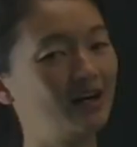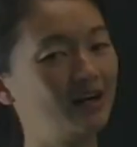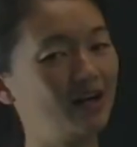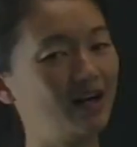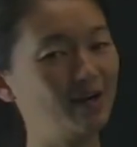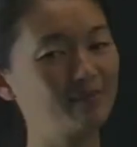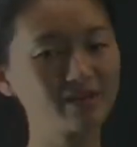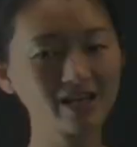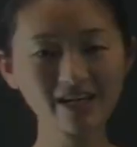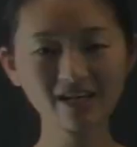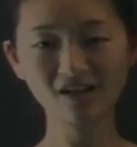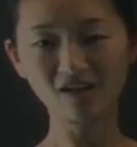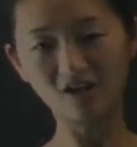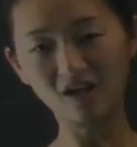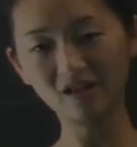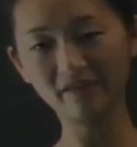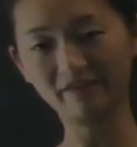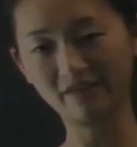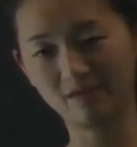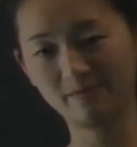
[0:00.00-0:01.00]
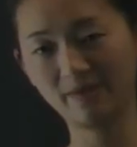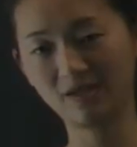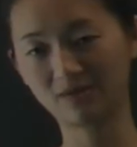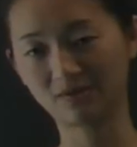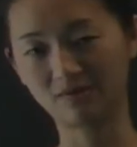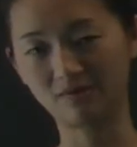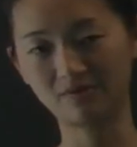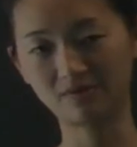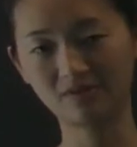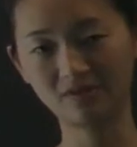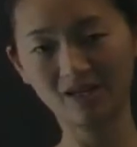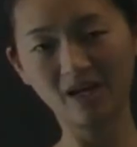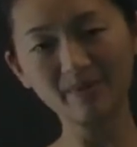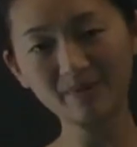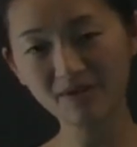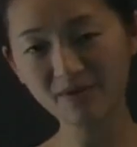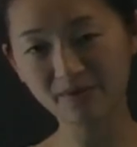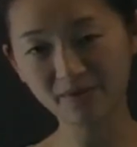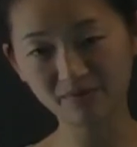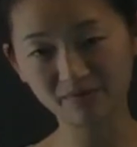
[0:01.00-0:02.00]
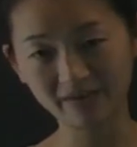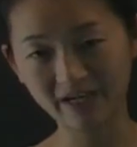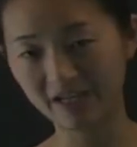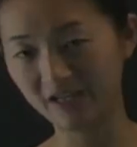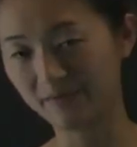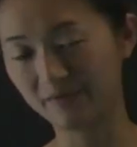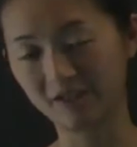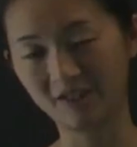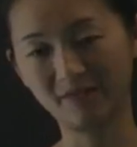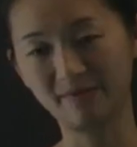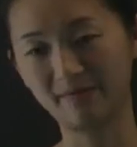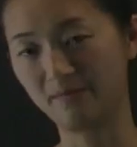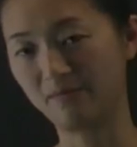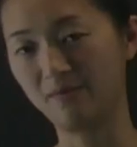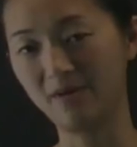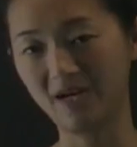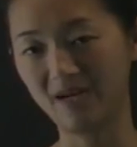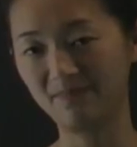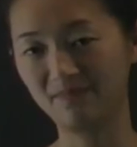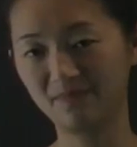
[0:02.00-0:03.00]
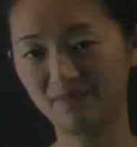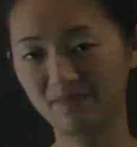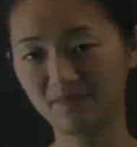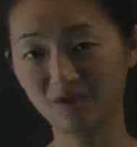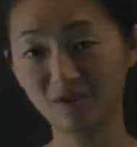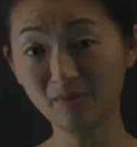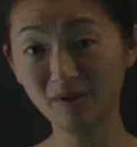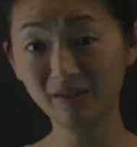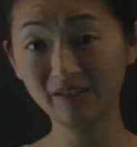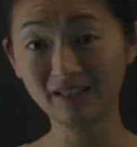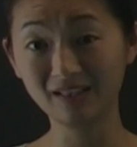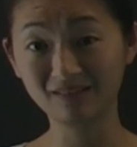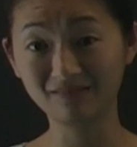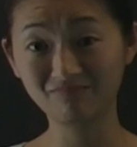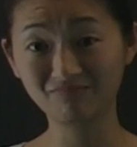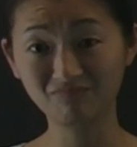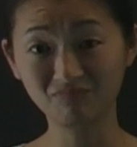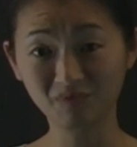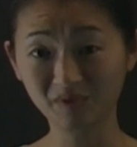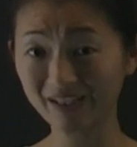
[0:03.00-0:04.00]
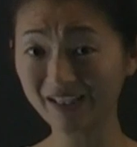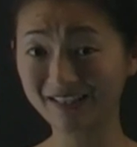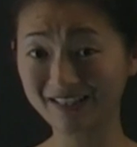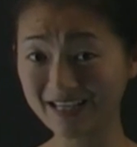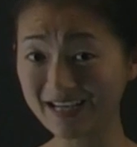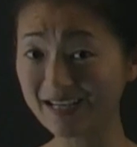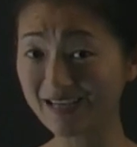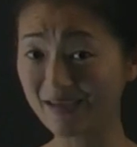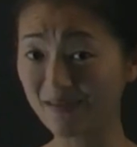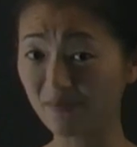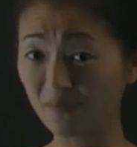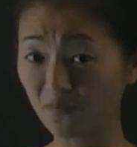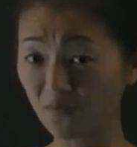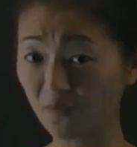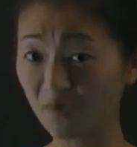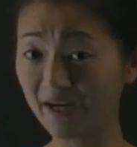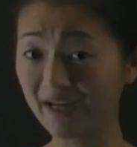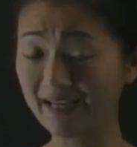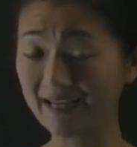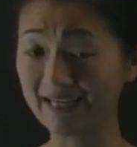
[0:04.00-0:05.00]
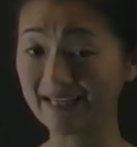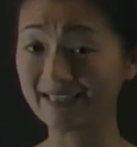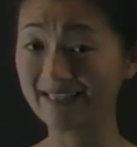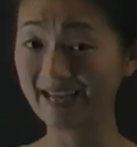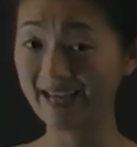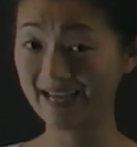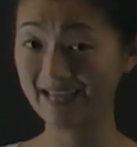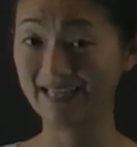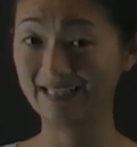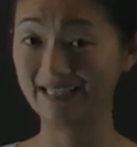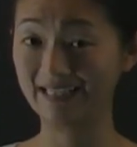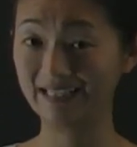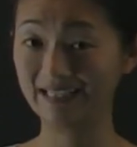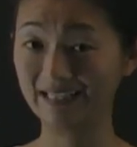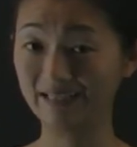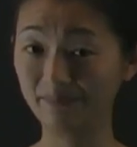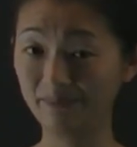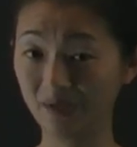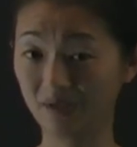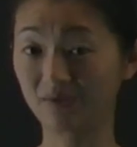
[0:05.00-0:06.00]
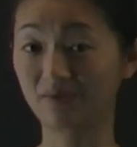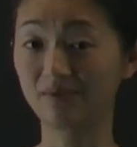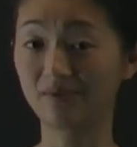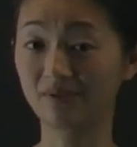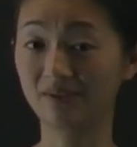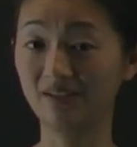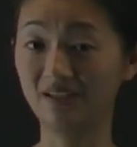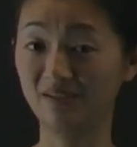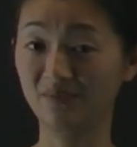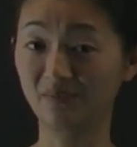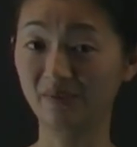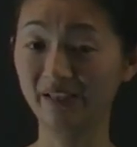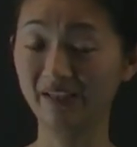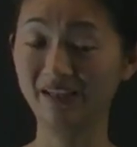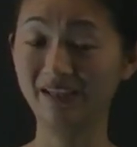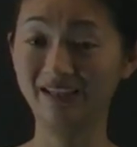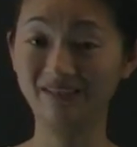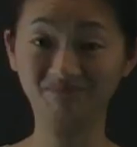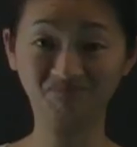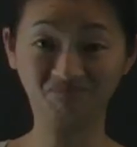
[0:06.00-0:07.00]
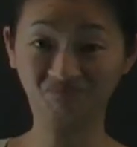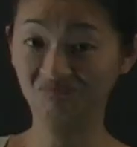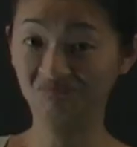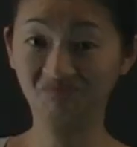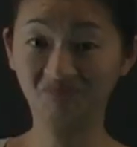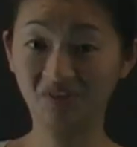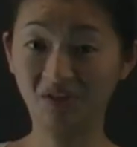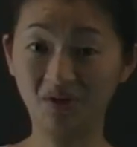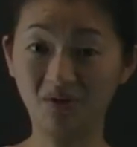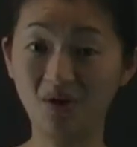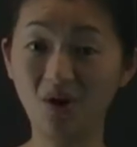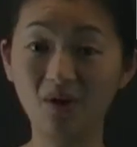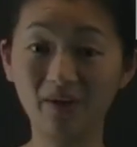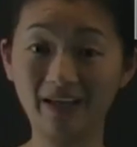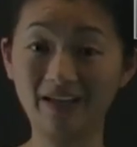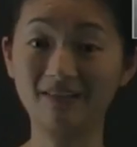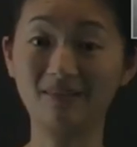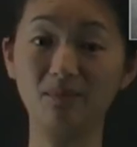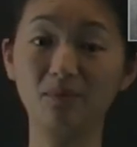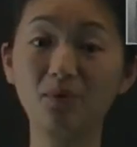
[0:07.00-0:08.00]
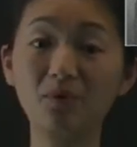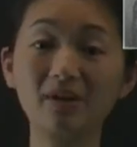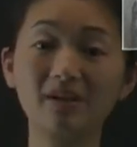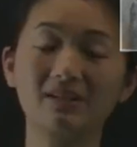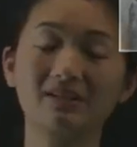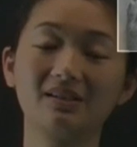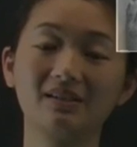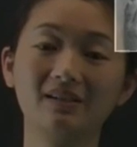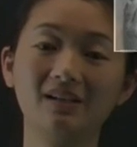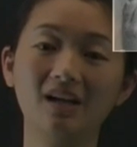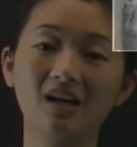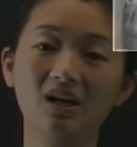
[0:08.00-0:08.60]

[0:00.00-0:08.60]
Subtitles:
I'm taking all of these pixels, and I'm going to throw 90% of them away. So I'm only really taking 1 in 10 pixels is really, all that's important.